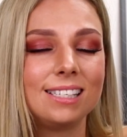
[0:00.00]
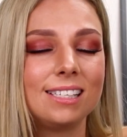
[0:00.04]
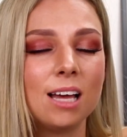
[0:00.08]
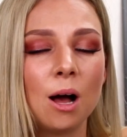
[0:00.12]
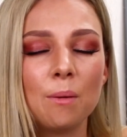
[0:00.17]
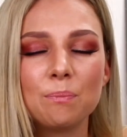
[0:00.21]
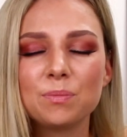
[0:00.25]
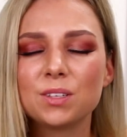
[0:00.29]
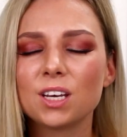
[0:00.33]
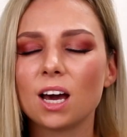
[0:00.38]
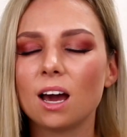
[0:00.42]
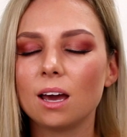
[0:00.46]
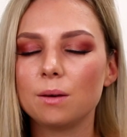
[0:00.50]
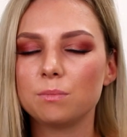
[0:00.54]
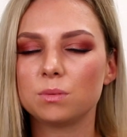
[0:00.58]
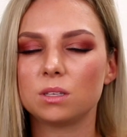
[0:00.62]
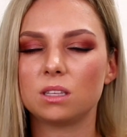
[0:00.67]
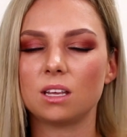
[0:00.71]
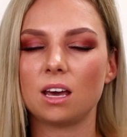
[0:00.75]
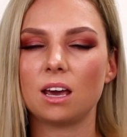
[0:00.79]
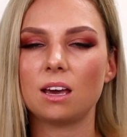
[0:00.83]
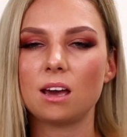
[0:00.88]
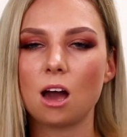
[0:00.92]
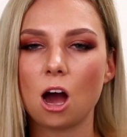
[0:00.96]
Sometimes
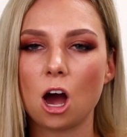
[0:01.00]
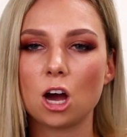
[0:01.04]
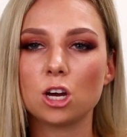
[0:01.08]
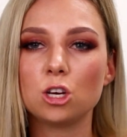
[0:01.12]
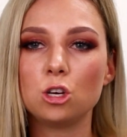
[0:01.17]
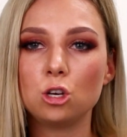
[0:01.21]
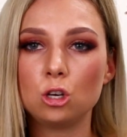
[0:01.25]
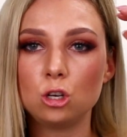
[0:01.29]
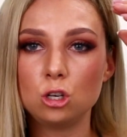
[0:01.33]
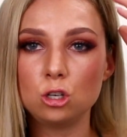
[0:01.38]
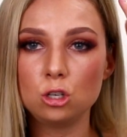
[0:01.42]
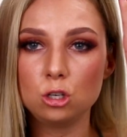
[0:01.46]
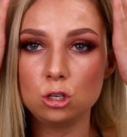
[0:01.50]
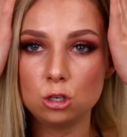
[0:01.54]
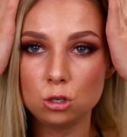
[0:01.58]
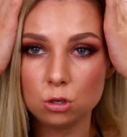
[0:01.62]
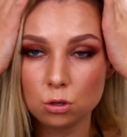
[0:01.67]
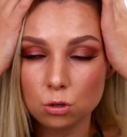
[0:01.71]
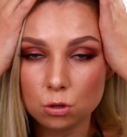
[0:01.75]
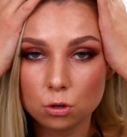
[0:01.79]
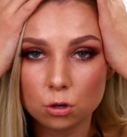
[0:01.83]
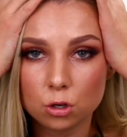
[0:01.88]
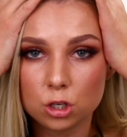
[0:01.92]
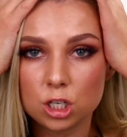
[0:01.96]
they are
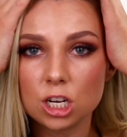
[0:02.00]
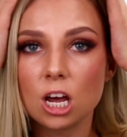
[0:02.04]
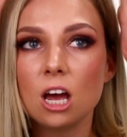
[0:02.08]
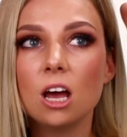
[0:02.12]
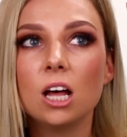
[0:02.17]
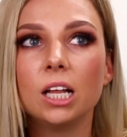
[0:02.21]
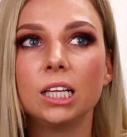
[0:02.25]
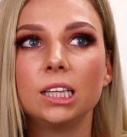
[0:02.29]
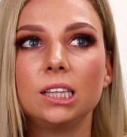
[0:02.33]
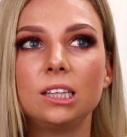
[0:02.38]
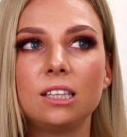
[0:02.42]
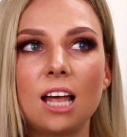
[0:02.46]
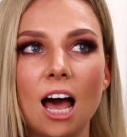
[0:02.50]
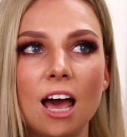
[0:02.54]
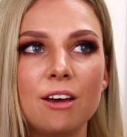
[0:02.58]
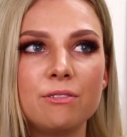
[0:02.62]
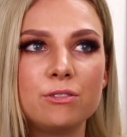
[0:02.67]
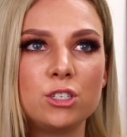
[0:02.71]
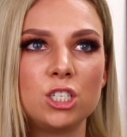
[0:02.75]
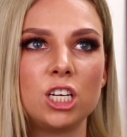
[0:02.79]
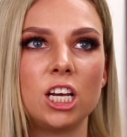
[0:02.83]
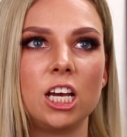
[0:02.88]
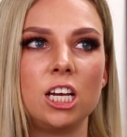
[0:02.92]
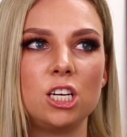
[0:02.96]
huge,
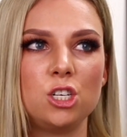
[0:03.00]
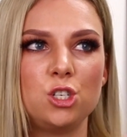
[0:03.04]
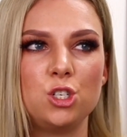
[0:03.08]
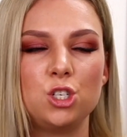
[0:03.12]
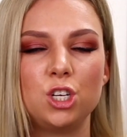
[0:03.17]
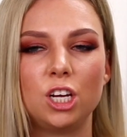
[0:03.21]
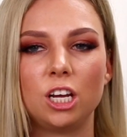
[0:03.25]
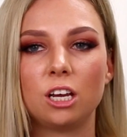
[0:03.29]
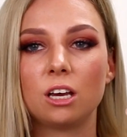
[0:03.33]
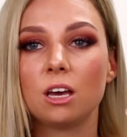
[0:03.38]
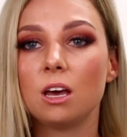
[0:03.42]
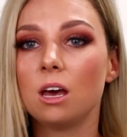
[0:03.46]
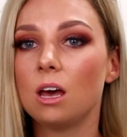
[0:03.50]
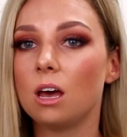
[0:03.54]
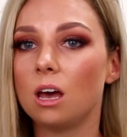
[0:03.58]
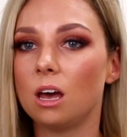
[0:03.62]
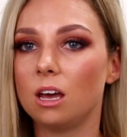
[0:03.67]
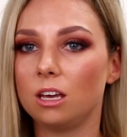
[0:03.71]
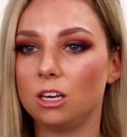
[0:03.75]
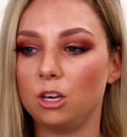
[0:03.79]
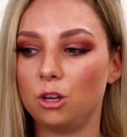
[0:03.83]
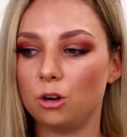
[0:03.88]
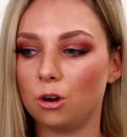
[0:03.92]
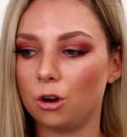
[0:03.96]
life-changing,
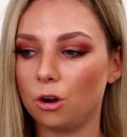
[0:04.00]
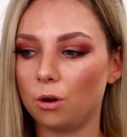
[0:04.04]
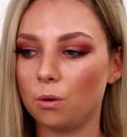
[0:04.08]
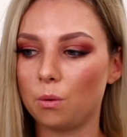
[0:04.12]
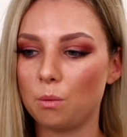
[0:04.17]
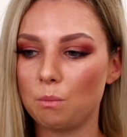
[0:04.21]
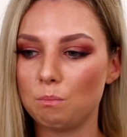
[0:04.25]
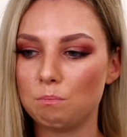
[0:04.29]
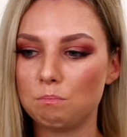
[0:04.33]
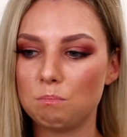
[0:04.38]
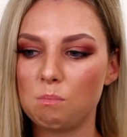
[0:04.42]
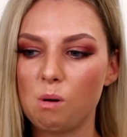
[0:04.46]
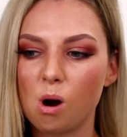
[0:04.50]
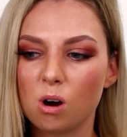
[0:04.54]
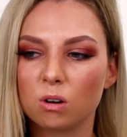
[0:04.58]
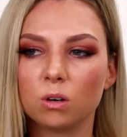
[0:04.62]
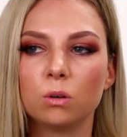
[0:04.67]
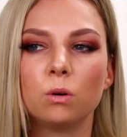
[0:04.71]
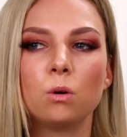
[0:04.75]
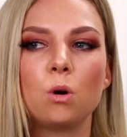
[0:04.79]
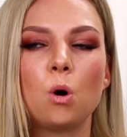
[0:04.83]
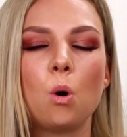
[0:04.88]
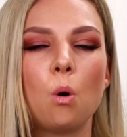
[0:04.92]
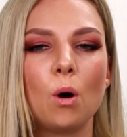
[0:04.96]
you know,
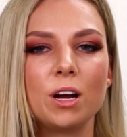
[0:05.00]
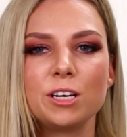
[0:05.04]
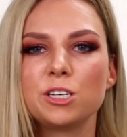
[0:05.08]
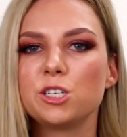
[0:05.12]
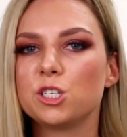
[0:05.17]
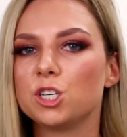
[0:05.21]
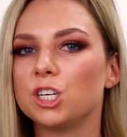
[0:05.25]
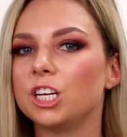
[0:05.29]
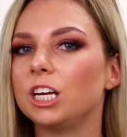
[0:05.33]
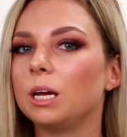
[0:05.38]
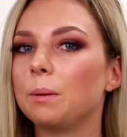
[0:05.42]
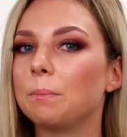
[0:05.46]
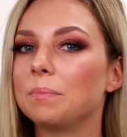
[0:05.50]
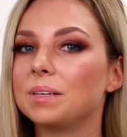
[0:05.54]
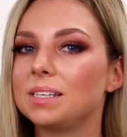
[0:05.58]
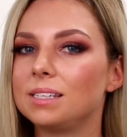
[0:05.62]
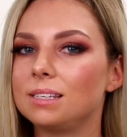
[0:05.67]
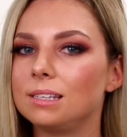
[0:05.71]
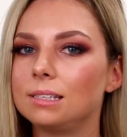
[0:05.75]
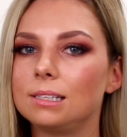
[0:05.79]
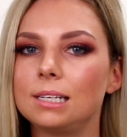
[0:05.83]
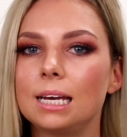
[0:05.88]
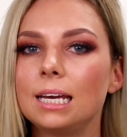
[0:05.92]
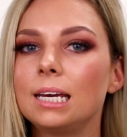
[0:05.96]
moral questioning
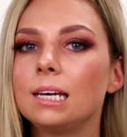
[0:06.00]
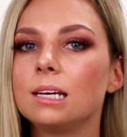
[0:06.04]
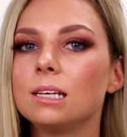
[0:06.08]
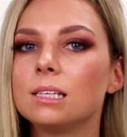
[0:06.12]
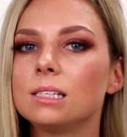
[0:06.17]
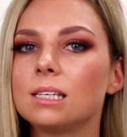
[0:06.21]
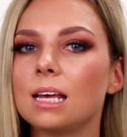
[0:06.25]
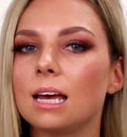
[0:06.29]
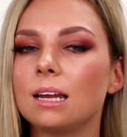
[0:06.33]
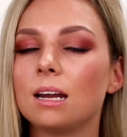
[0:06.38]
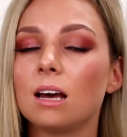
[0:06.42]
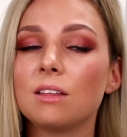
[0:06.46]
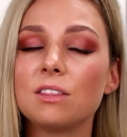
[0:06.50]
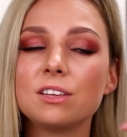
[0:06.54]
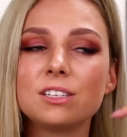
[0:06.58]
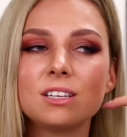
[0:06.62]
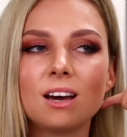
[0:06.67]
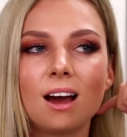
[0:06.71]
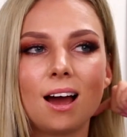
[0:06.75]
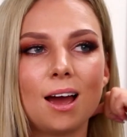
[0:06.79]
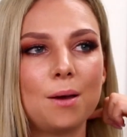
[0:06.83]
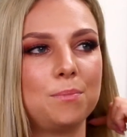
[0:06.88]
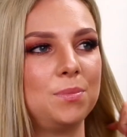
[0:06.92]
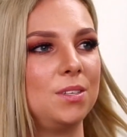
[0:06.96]
mistakes, and other
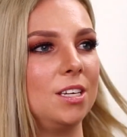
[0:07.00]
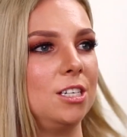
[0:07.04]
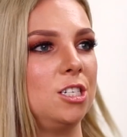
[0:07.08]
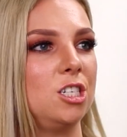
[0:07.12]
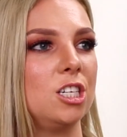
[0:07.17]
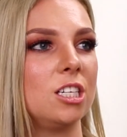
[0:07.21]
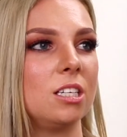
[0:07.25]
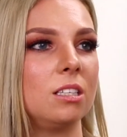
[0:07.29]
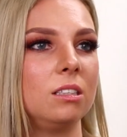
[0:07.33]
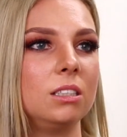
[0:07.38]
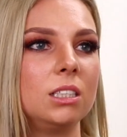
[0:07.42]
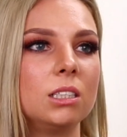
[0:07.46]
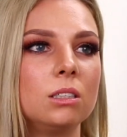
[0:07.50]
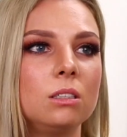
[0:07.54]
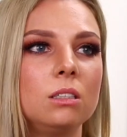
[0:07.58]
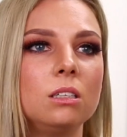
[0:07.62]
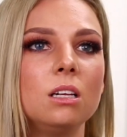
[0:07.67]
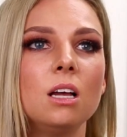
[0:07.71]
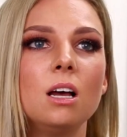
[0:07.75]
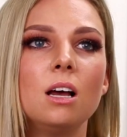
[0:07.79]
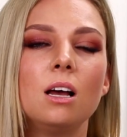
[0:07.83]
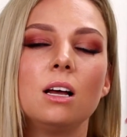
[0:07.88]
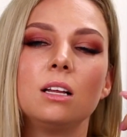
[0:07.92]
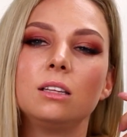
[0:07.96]
times they're just
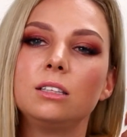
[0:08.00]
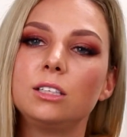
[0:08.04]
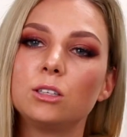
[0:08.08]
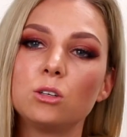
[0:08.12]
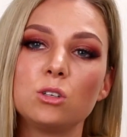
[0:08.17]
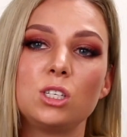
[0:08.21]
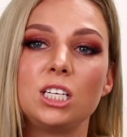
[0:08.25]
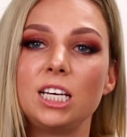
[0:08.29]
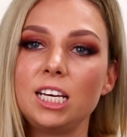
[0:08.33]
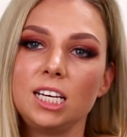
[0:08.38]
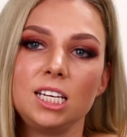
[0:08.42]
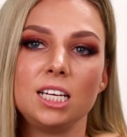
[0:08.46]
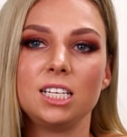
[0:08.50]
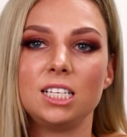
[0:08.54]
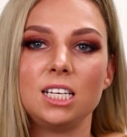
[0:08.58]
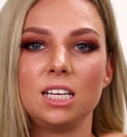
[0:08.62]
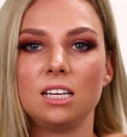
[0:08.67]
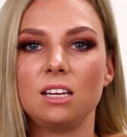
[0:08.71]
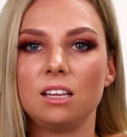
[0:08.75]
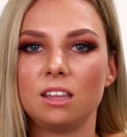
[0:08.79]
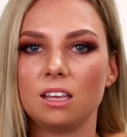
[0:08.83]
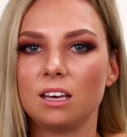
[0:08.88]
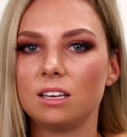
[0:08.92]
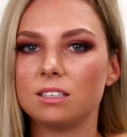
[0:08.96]
little little teeny
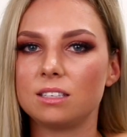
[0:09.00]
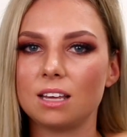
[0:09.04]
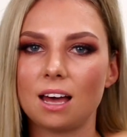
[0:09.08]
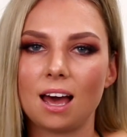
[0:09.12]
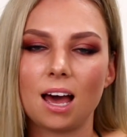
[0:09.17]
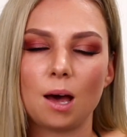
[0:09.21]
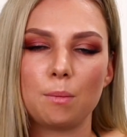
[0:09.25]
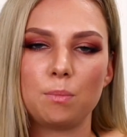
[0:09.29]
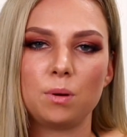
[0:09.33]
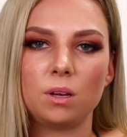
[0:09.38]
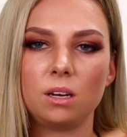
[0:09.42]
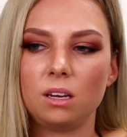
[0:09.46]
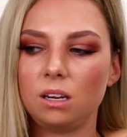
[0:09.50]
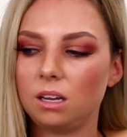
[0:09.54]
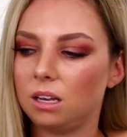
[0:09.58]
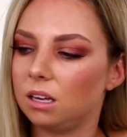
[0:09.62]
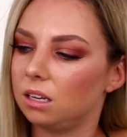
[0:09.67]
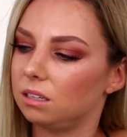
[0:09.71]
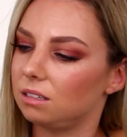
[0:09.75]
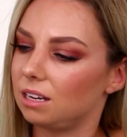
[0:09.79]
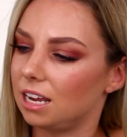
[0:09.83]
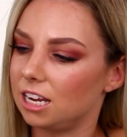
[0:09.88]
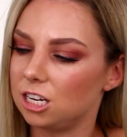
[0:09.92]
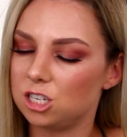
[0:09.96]
teeny things that happen
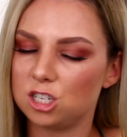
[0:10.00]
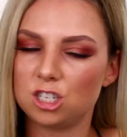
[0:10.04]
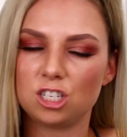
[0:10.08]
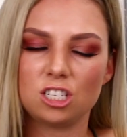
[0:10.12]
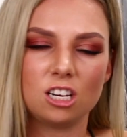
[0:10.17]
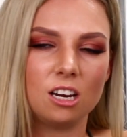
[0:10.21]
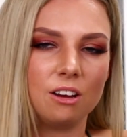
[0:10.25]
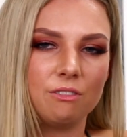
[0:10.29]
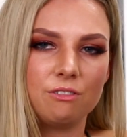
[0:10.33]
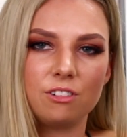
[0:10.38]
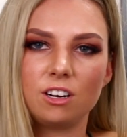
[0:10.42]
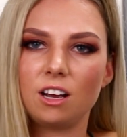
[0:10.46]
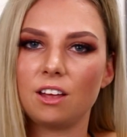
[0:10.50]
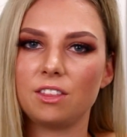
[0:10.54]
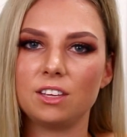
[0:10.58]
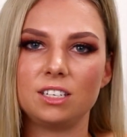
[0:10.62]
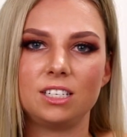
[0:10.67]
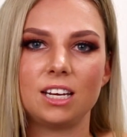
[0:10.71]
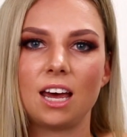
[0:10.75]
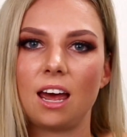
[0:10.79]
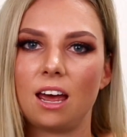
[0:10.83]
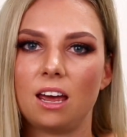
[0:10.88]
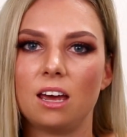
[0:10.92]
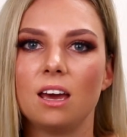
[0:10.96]
each and every other
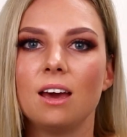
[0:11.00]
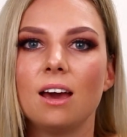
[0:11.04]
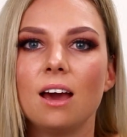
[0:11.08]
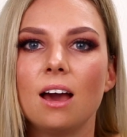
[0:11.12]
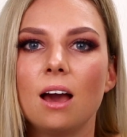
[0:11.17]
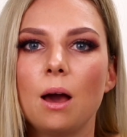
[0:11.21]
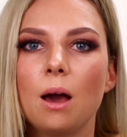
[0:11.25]
day.